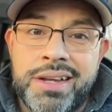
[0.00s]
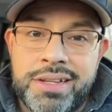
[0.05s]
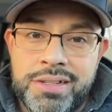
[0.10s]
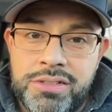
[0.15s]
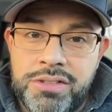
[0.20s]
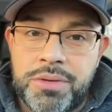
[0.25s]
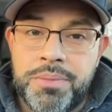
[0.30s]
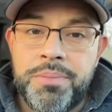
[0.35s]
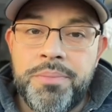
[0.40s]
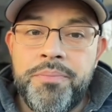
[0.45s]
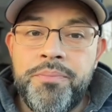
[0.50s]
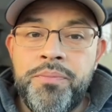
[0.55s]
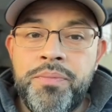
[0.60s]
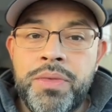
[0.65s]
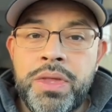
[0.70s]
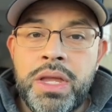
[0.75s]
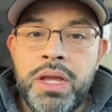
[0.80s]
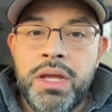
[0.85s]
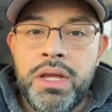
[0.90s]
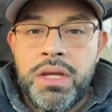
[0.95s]
to.
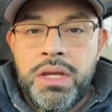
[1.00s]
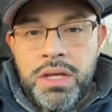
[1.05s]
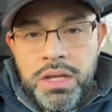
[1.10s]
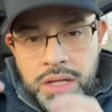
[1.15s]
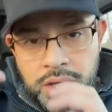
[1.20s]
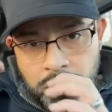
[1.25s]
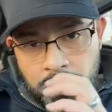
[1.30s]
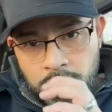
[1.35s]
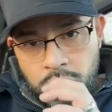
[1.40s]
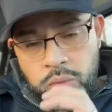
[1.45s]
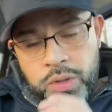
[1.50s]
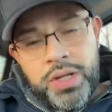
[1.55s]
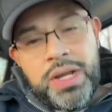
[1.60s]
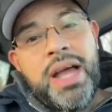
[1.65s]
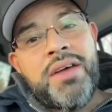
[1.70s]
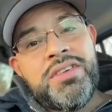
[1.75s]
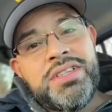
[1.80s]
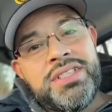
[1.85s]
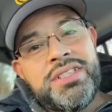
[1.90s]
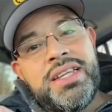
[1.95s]
When you
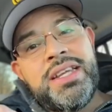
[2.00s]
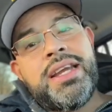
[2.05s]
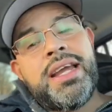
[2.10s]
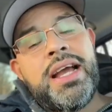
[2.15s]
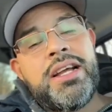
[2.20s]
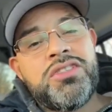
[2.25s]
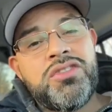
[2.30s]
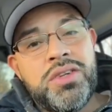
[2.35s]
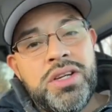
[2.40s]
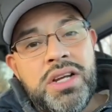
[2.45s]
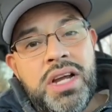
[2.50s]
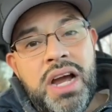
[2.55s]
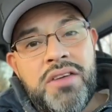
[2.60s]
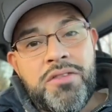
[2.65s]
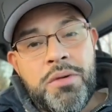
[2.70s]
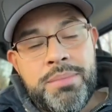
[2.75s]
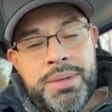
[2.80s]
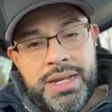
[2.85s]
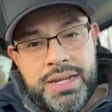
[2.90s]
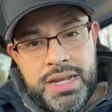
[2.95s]
have a city council and a
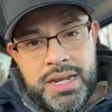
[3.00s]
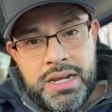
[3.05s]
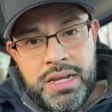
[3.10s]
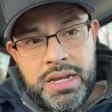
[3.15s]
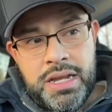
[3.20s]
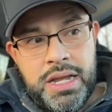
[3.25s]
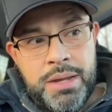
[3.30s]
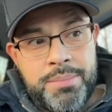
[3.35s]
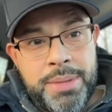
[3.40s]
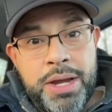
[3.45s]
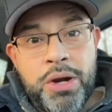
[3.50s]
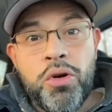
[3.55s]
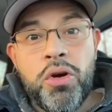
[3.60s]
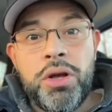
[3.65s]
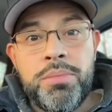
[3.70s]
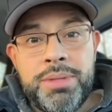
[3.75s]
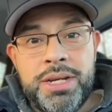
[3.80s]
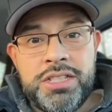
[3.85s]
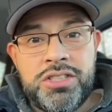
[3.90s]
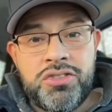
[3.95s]
government and a mayoral
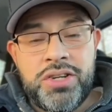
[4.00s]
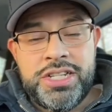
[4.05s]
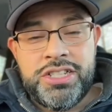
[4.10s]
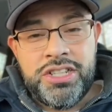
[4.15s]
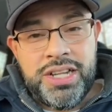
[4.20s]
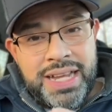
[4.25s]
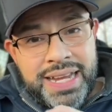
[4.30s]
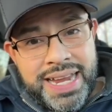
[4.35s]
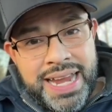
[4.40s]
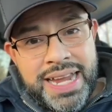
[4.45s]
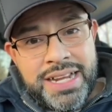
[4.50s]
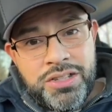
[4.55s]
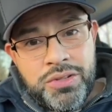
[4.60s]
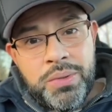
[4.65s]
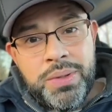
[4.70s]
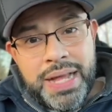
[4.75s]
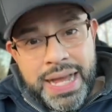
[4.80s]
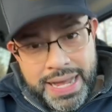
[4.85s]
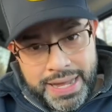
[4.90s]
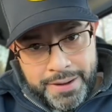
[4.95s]
administration that can't do
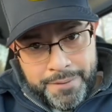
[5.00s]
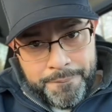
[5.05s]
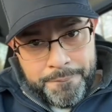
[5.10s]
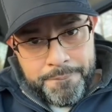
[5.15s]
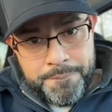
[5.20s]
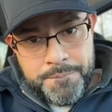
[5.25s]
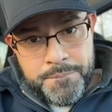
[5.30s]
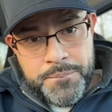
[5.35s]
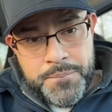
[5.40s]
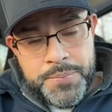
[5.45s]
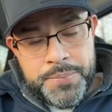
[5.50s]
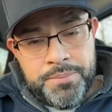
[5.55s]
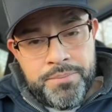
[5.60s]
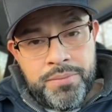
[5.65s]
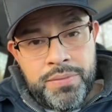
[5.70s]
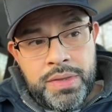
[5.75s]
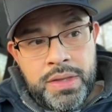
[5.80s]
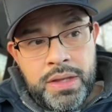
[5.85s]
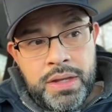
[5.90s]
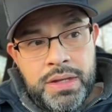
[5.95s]
that,
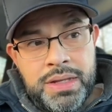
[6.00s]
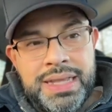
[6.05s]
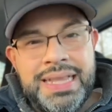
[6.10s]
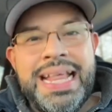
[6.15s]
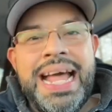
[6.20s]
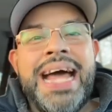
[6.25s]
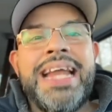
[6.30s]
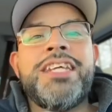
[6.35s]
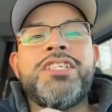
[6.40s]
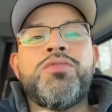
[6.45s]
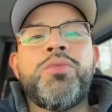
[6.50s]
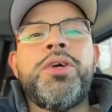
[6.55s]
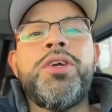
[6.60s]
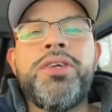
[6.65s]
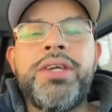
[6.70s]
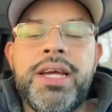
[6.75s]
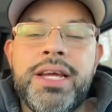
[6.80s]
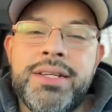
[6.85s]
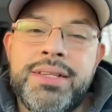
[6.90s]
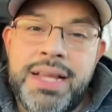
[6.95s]
that is where you
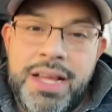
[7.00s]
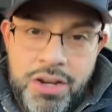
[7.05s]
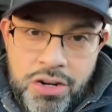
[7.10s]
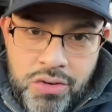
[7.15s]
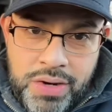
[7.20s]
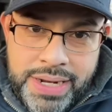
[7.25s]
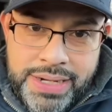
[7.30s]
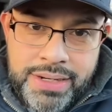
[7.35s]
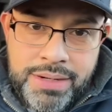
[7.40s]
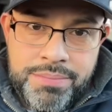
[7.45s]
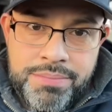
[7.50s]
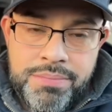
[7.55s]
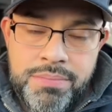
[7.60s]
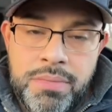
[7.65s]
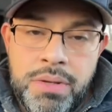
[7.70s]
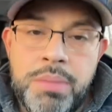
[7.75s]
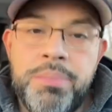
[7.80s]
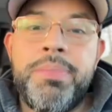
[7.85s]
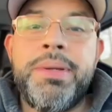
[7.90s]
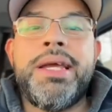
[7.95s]
get downgraded,
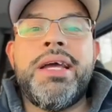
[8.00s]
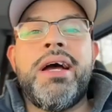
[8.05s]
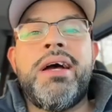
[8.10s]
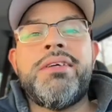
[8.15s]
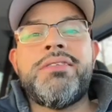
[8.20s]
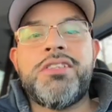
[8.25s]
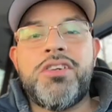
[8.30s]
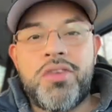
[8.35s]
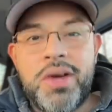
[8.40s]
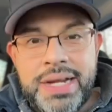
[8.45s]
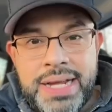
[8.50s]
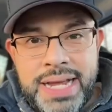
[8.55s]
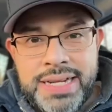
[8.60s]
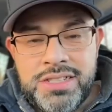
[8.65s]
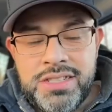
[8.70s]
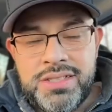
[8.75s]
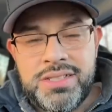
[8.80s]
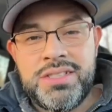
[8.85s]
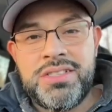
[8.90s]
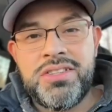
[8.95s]
because the credit
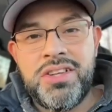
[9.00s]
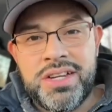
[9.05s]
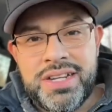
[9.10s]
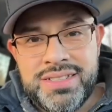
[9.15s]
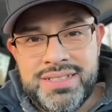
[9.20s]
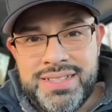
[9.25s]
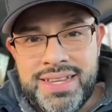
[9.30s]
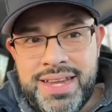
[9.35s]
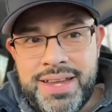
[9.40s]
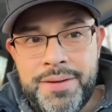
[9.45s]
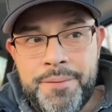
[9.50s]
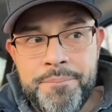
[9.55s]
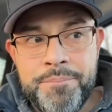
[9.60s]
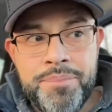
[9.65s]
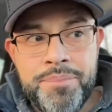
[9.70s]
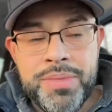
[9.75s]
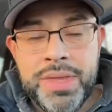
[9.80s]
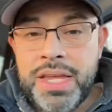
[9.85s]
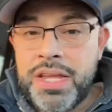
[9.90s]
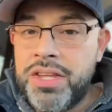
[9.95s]
agencies look and say,
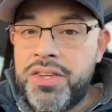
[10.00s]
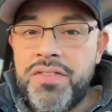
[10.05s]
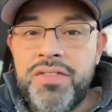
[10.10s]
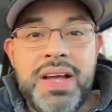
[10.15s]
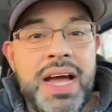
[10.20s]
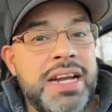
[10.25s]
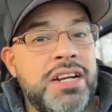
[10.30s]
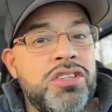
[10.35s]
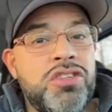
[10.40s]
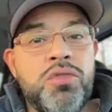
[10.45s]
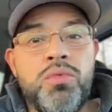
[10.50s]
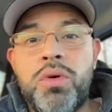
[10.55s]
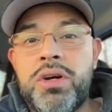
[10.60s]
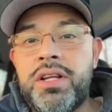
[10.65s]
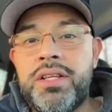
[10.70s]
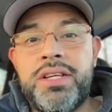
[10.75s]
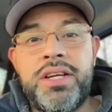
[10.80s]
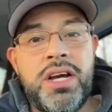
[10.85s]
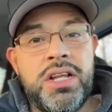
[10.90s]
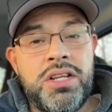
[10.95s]
you've got to do one or
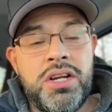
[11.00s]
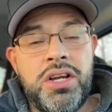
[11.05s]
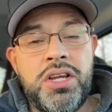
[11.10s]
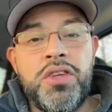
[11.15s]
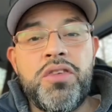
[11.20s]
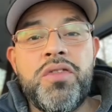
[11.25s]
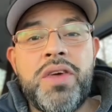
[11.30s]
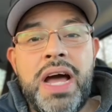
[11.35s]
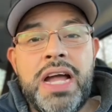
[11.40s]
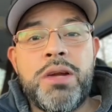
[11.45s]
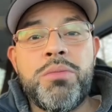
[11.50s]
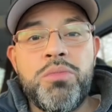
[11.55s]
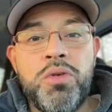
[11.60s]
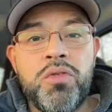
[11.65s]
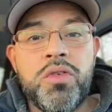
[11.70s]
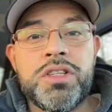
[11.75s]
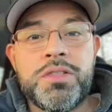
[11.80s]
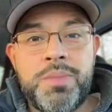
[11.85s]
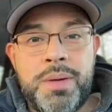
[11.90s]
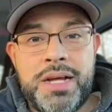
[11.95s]
the other. You've got to move
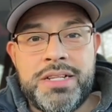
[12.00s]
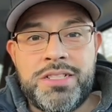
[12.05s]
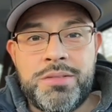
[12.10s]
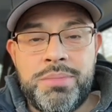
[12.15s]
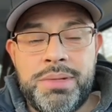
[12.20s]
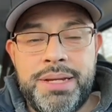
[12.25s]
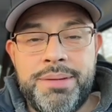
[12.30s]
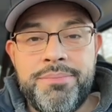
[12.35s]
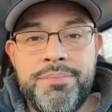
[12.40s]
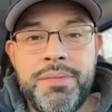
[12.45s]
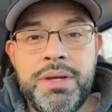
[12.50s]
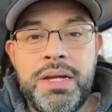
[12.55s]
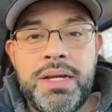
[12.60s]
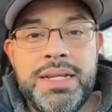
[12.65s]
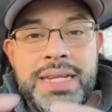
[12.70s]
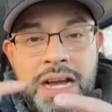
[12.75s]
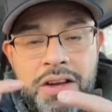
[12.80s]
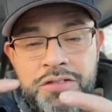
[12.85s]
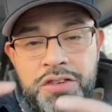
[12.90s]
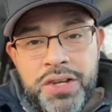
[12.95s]
responsibly.
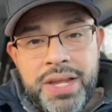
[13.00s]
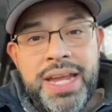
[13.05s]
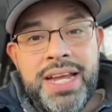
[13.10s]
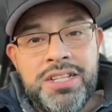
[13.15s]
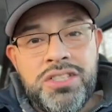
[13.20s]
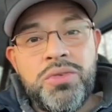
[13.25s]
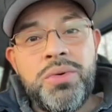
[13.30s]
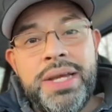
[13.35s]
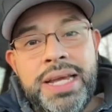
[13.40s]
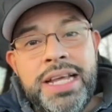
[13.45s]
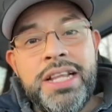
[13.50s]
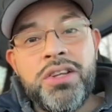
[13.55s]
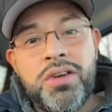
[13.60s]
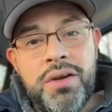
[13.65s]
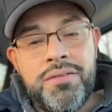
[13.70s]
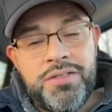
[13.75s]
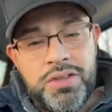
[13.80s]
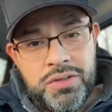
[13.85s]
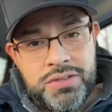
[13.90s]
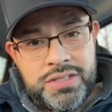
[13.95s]
Now, if you can't do either
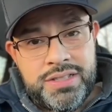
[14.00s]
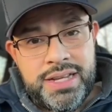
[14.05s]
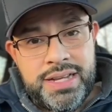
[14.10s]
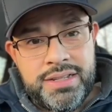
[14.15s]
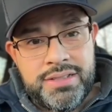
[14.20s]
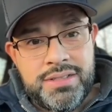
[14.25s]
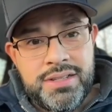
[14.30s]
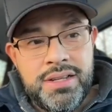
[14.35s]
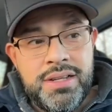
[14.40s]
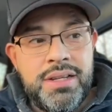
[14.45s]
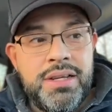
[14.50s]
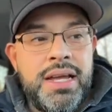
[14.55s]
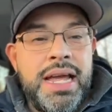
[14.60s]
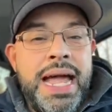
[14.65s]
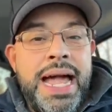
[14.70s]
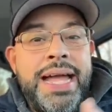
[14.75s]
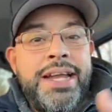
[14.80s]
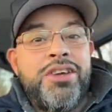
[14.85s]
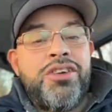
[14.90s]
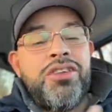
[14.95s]
of those things
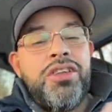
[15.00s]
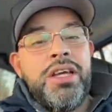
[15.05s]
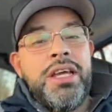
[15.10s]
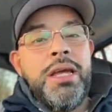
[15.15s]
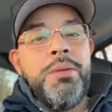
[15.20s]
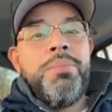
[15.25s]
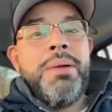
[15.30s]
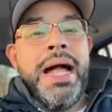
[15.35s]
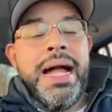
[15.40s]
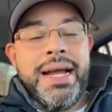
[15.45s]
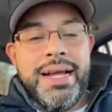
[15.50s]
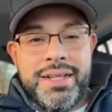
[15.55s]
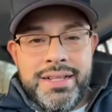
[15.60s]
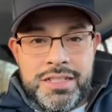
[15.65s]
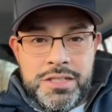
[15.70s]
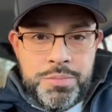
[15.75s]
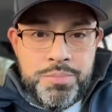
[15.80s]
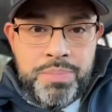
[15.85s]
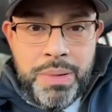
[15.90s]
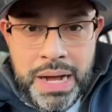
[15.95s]
and you're looking back at
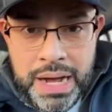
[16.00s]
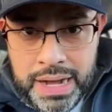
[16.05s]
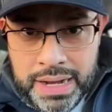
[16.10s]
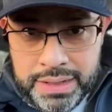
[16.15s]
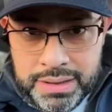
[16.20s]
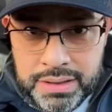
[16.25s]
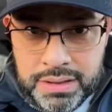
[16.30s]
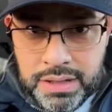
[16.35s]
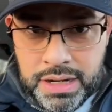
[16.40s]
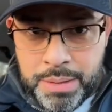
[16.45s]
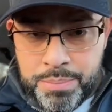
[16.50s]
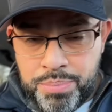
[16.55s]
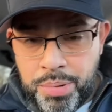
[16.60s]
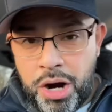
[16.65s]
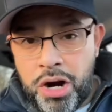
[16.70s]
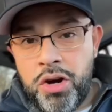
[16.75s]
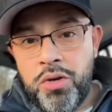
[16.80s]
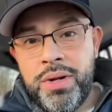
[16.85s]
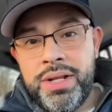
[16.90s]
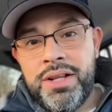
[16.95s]
this bond and
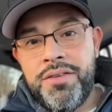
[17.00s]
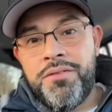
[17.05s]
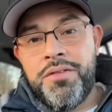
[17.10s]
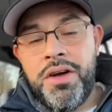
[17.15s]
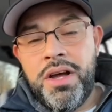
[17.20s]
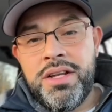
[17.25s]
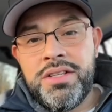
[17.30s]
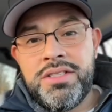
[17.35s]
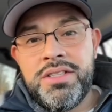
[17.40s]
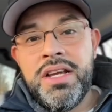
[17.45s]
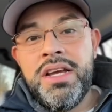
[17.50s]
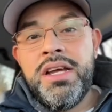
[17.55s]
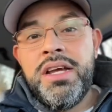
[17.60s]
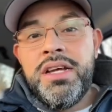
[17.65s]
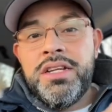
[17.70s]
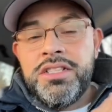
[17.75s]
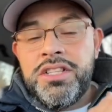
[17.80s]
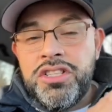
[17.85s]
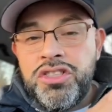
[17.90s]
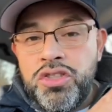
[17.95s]
borrowing the funds
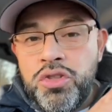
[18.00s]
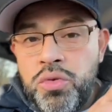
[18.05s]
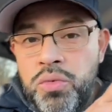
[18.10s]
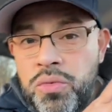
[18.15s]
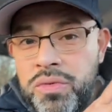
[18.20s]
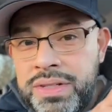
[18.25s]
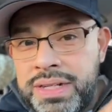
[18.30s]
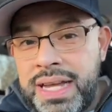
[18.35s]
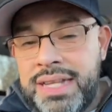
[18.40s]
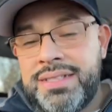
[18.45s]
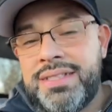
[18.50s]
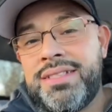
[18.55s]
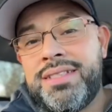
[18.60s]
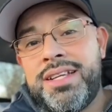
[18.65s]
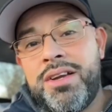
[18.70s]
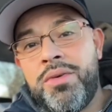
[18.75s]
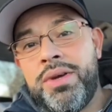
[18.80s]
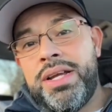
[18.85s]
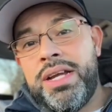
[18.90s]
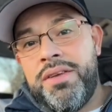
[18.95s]
to do
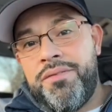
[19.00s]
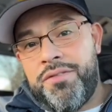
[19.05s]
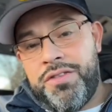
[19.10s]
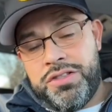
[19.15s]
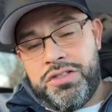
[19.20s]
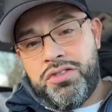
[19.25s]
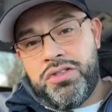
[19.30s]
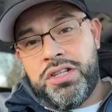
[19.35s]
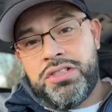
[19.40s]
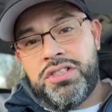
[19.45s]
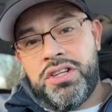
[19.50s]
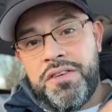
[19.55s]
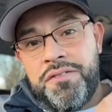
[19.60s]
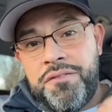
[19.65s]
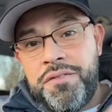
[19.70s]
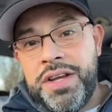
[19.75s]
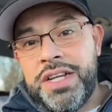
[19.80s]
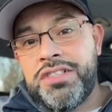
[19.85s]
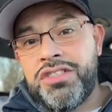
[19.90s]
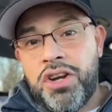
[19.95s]
necessary infrastructure to
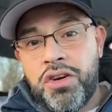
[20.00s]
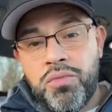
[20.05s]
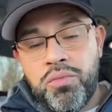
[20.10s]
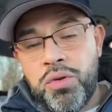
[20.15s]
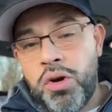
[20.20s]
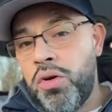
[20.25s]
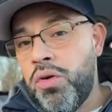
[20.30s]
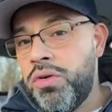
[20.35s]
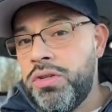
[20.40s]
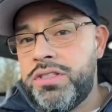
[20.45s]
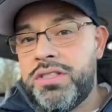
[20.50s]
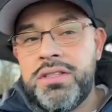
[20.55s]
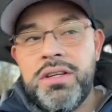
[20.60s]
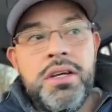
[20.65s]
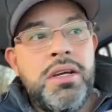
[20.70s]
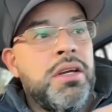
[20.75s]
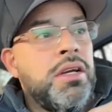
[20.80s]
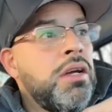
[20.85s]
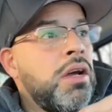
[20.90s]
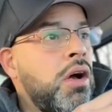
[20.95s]
fix our roads,
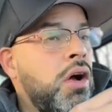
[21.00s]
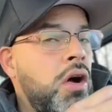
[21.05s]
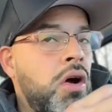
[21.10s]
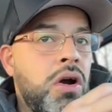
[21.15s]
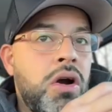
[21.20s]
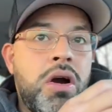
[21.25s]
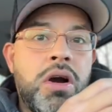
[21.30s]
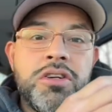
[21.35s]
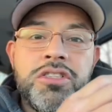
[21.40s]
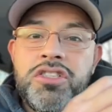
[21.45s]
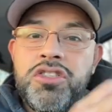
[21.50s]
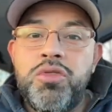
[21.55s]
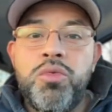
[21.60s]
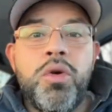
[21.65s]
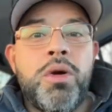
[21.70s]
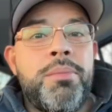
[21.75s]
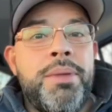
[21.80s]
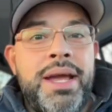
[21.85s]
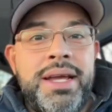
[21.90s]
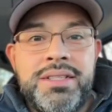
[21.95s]
our
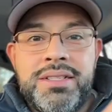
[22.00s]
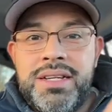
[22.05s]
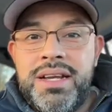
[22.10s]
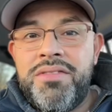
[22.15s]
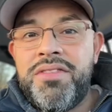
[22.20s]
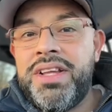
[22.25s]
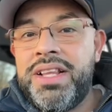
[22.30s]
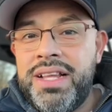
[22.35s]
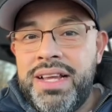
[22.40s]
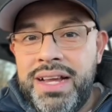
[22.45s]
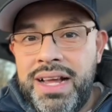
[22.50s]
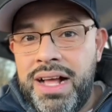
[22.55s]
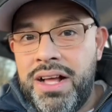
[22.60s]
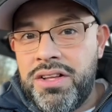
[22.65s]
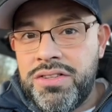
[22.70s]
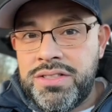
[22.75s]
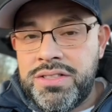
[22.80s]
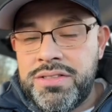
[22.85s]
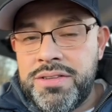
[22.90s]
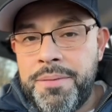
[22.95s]
sewer mains and everything
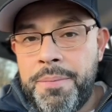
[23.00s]
else,